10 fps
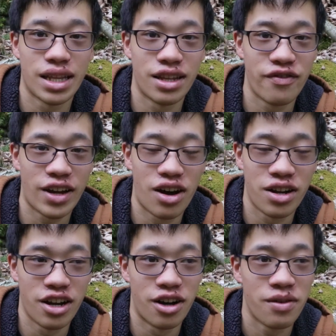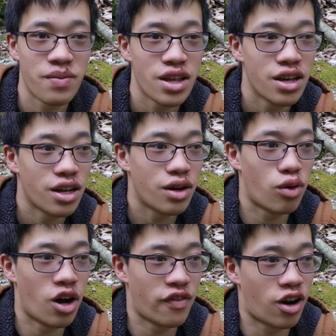that live down here
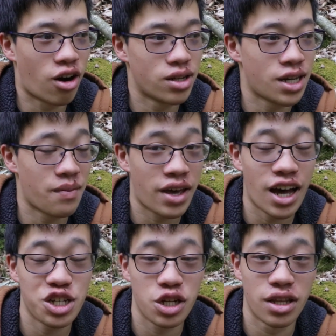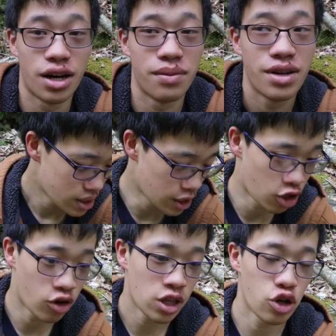will have a hard time catching them.
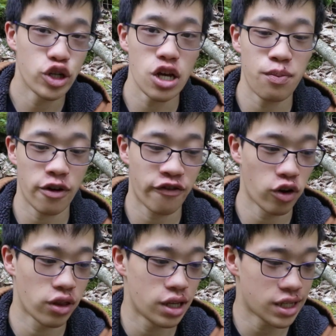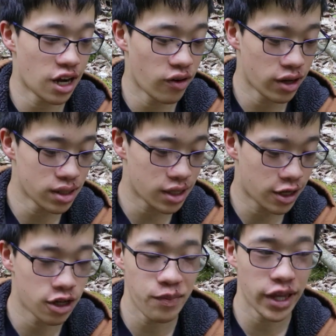So they usually prefer these areas. It could